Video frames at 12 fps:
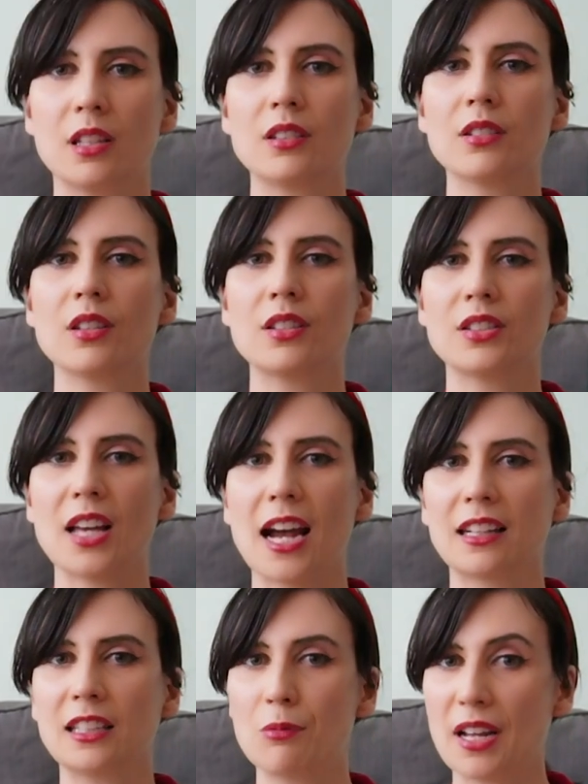This is
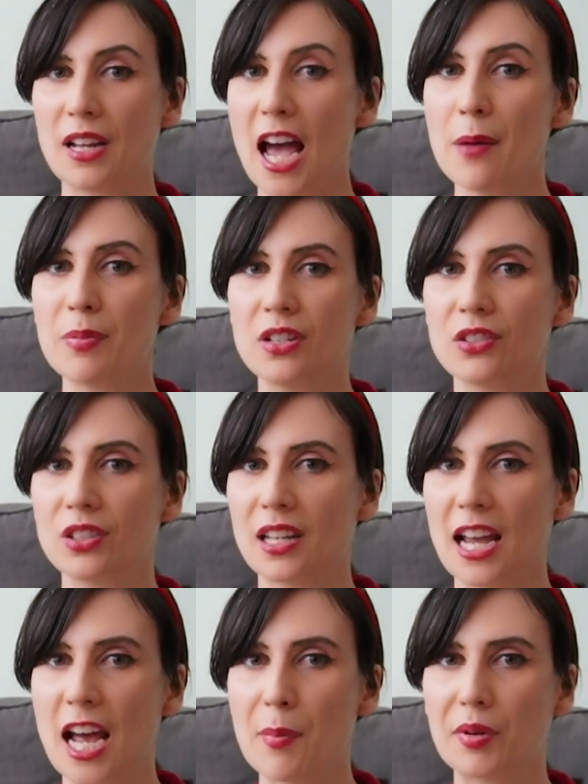exactly what happens in
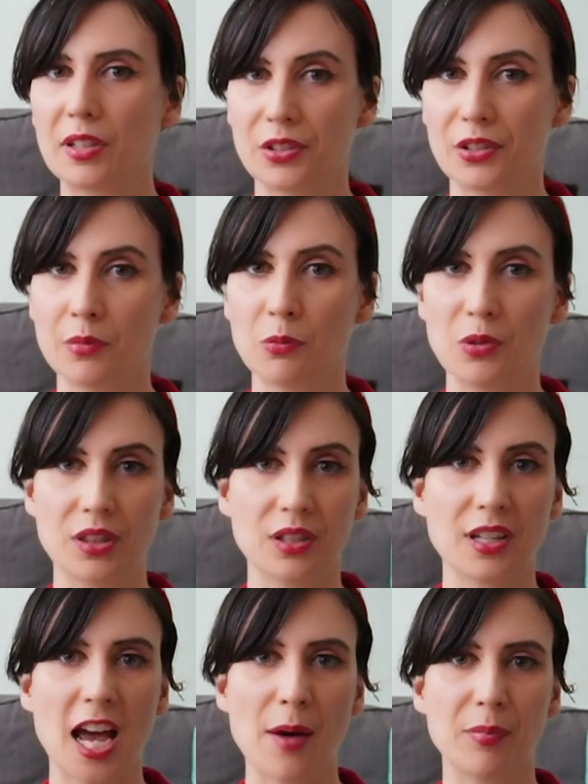capitalism with the
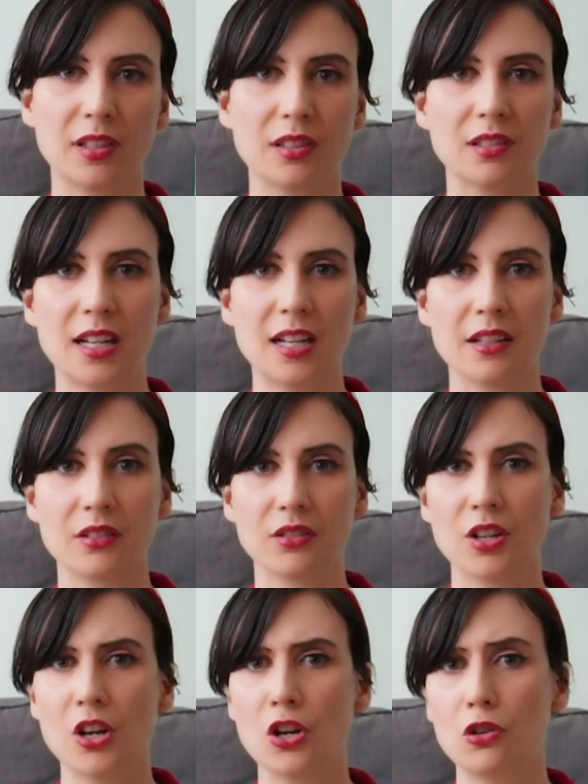capitalist
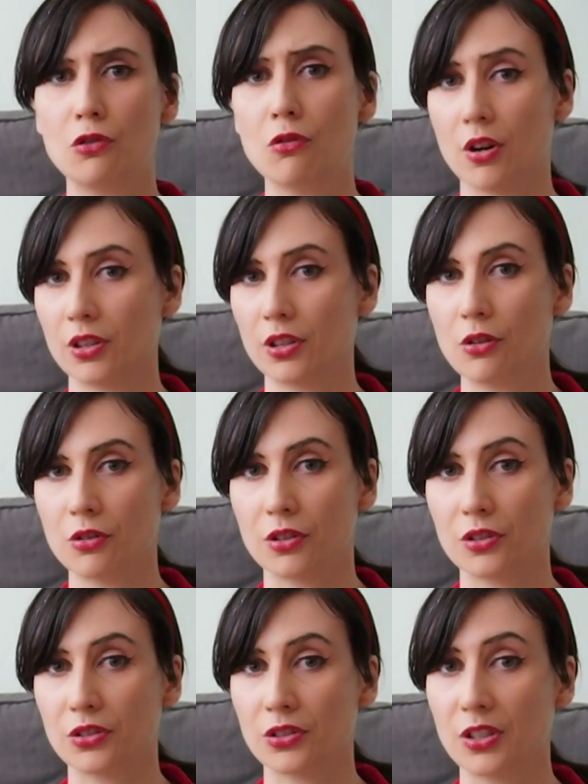class, who are the
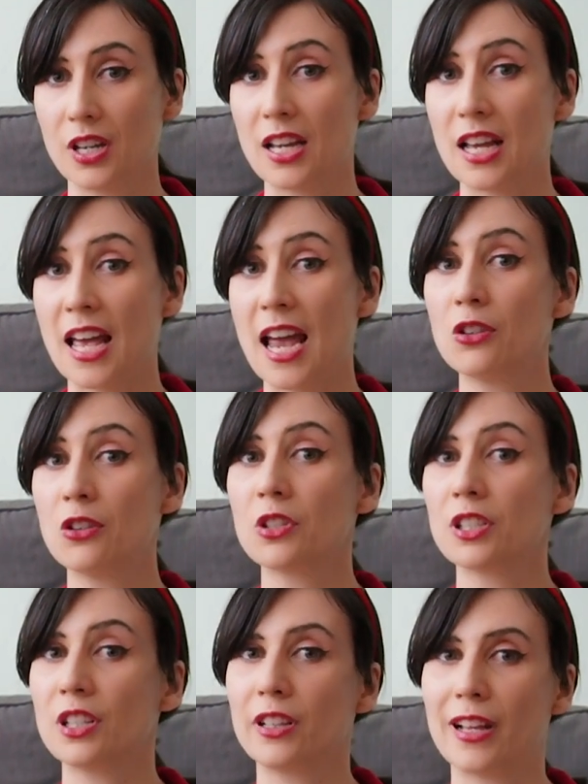owners, and the
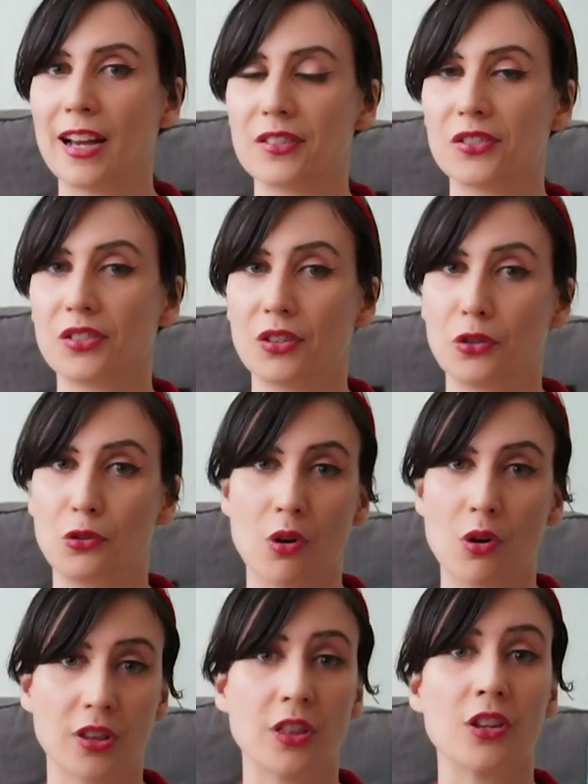working class, who
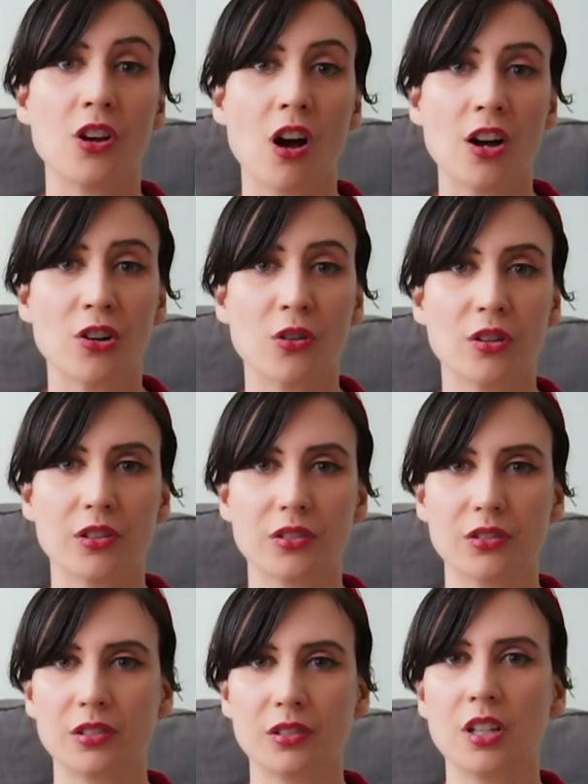are the
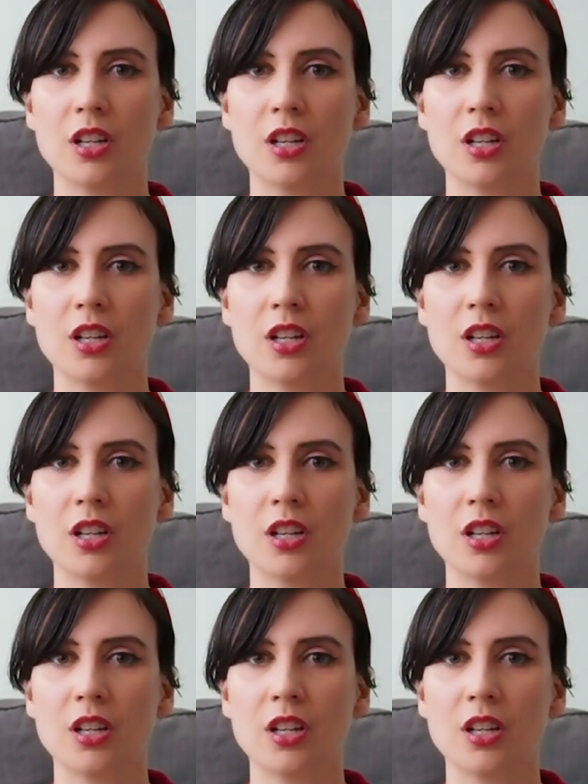non-owners.